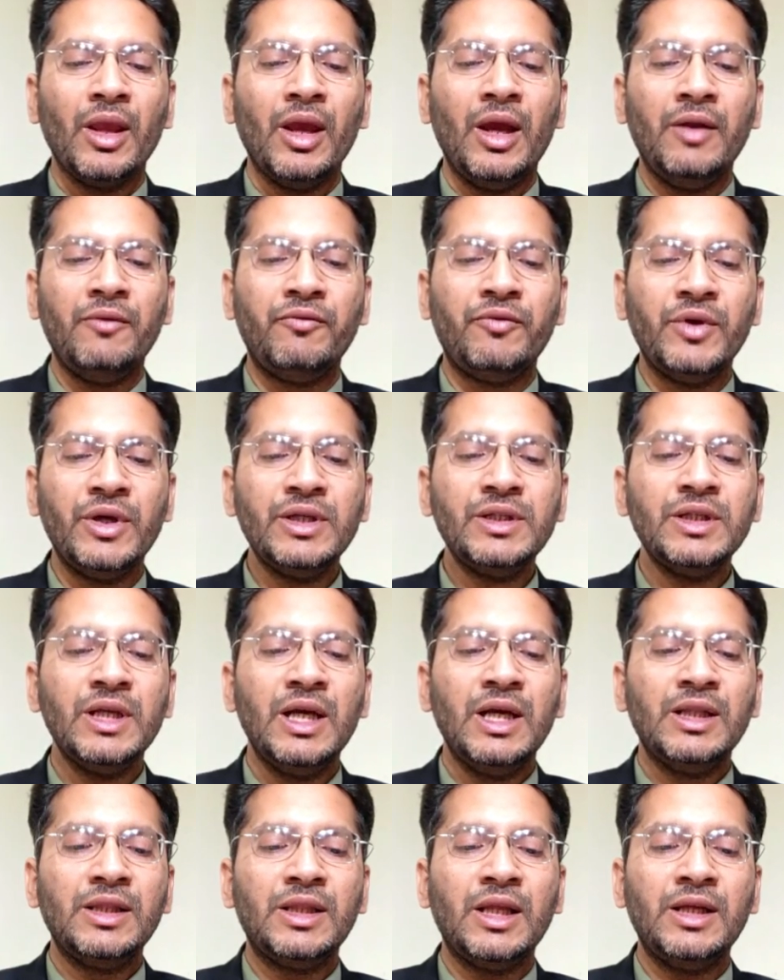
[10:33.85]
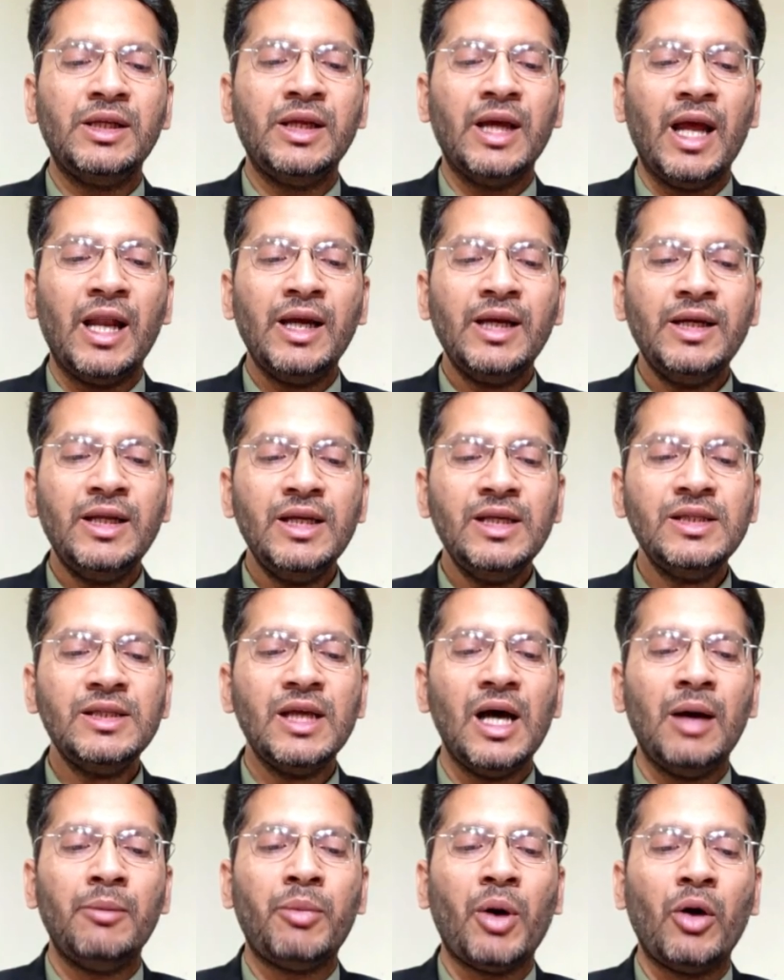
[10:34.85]
in which the
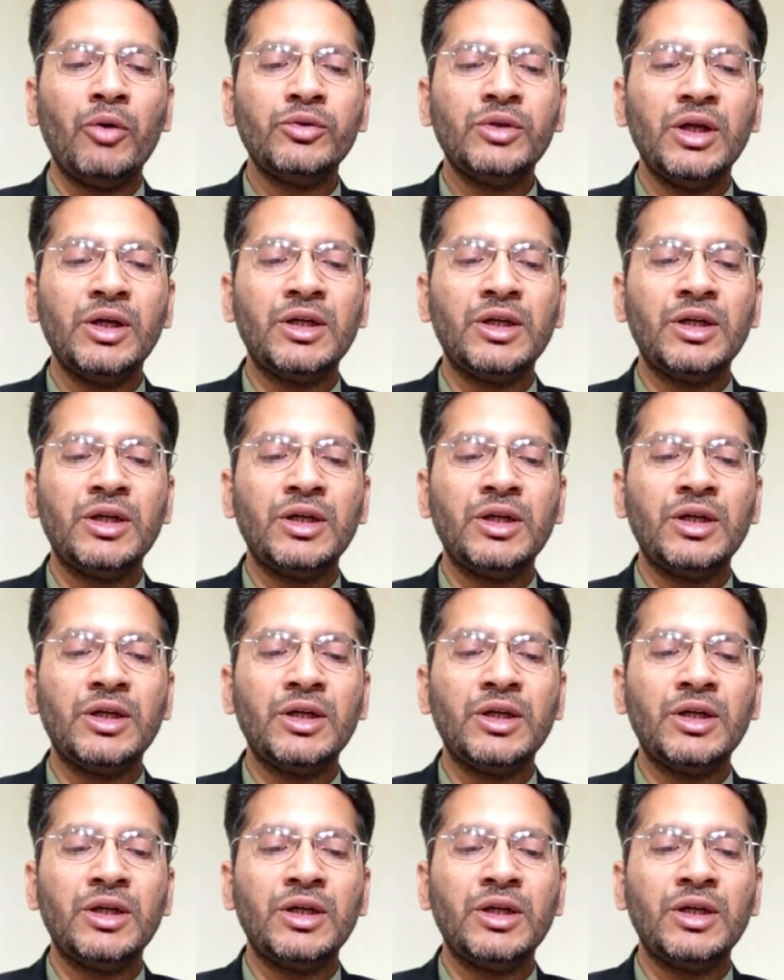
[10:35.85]
realities about